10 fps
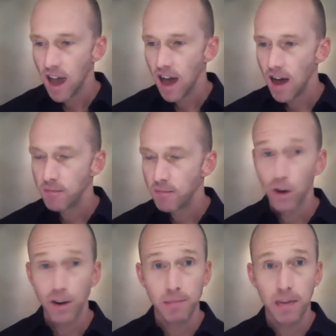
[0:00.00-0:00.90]

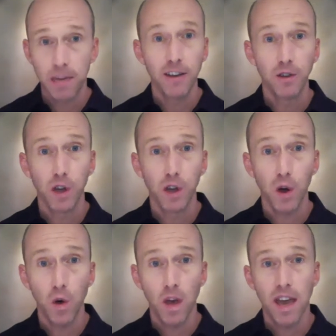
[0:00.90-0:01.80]
started many years
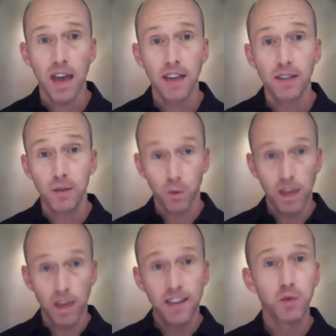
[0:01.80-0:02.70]
ago
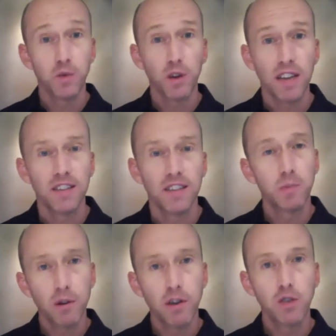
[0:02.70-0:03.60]
in his work as a
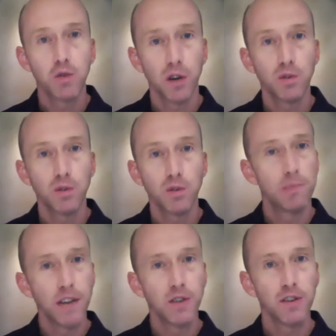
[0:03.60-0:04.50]
spiritual coach,
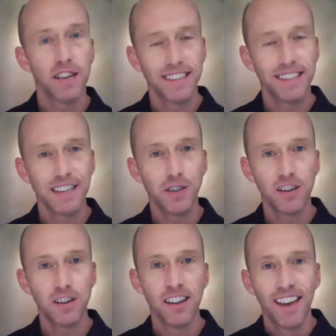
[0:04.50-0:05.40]
mentor, and teacher.
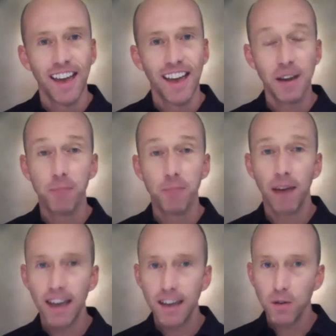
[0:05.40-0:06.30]
And
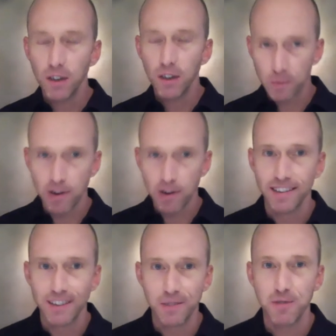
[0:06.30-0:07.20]
my experience
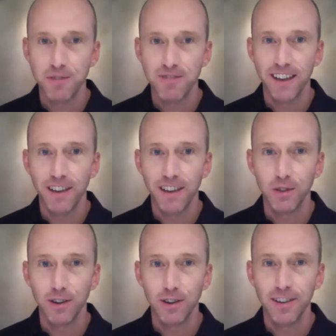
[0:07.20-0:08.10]
and work with values
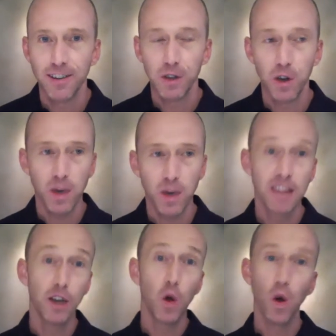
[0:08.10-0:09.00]
started years ago in the
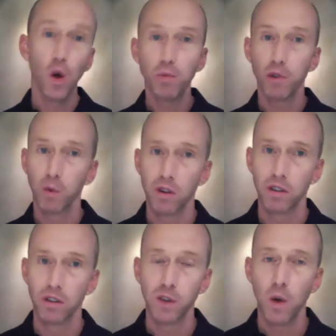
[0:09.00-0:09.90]
corporate world.
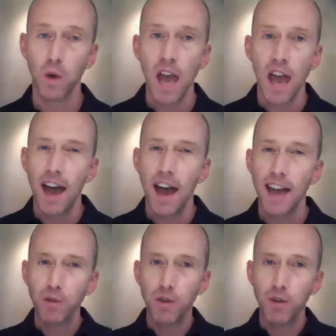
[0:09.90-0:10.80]
So I
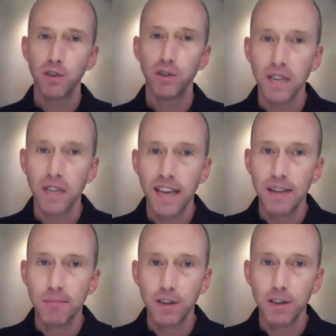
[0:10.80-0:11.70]
don't know that you can get much